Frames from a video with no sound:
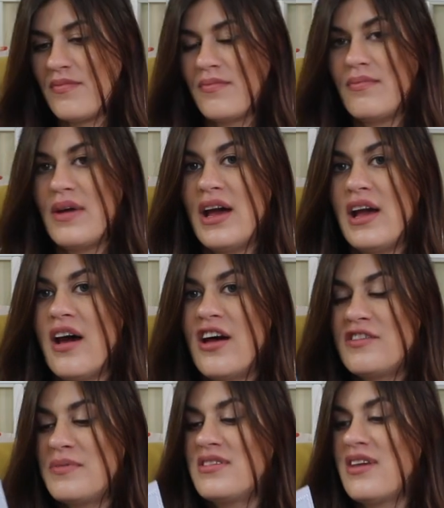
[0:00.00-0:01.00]
My
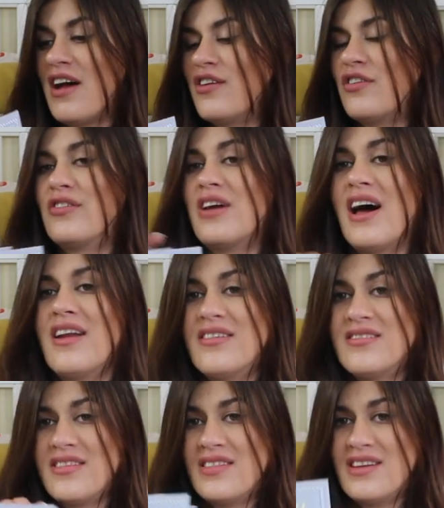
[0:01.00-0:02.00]
husband's uncle got
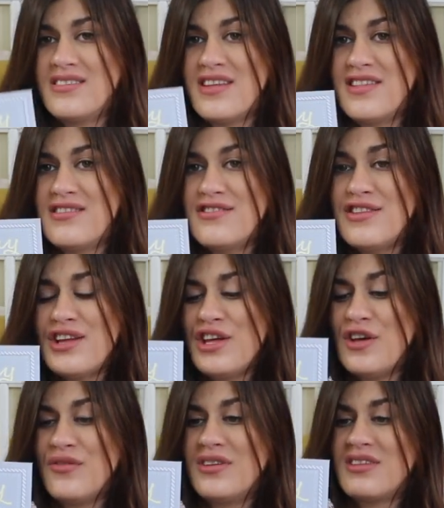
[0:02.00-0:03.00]
us this, and this is the
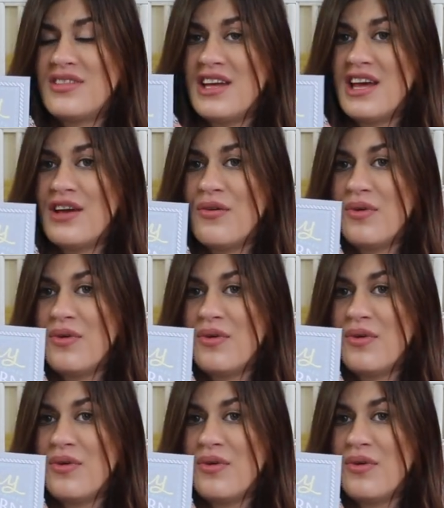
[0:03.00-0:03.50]
cutest thing.